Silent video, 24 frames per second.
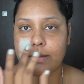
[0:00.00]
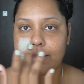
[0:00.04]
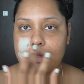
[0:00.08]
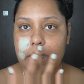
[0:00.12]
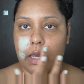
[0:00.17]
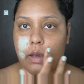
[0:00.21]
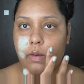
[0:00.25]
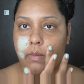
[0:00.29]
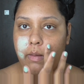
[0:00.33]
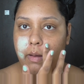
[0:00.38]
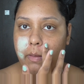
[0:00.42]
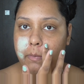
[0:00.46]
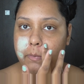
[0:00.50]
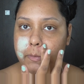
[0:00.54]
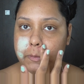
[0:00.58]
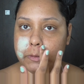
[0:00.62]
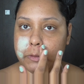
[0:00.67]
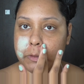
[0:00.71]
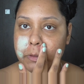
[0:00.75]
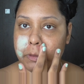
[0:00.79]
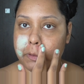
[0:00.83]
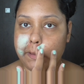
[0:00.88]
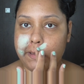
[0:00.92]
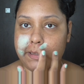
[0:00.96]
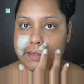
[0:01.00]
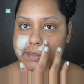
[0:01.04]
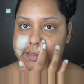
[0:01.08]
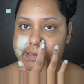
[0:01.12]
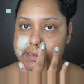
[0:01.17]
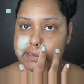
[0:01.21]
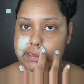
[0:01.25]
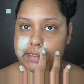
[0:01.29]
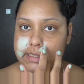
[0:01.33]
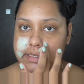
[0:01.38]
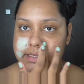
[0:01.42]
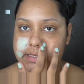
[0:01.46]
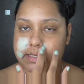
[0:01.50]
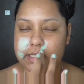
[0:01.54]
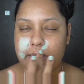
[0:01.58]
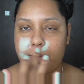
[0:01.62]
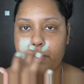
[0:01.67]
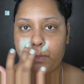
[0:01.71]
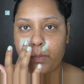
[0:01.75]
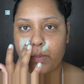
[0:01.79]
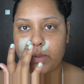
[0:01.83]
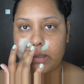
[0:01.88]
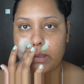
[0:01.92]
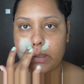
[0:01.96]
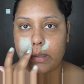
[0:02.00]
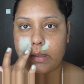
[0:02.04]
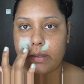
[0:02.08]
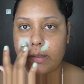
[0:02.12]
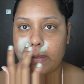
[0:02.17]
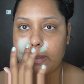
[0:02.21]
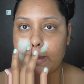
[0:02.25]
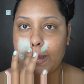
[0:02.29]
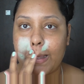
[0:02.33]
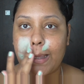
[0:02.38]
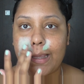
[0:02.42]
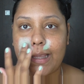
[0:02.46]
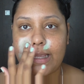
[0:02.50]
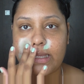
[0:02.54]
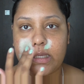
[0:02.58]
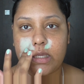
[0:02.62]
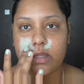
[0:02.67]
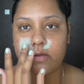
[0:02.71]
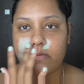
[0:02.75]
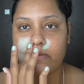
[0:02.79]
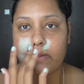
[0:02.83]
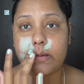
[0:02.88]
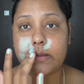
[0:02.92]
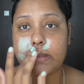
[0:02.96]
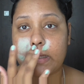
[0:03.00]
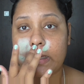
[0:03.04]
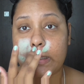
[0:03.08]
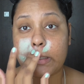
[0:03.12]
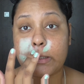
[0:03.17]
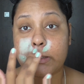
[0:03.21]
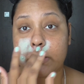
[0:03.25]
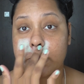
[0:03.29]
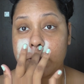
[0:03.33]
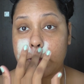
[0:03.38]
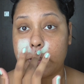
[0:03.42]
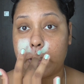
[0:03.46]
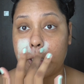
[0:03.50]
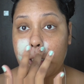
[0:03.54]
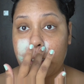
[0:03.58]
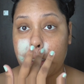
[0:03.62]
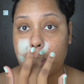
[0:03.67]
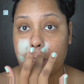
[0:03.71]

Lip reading: Now I will do this step with any foundation,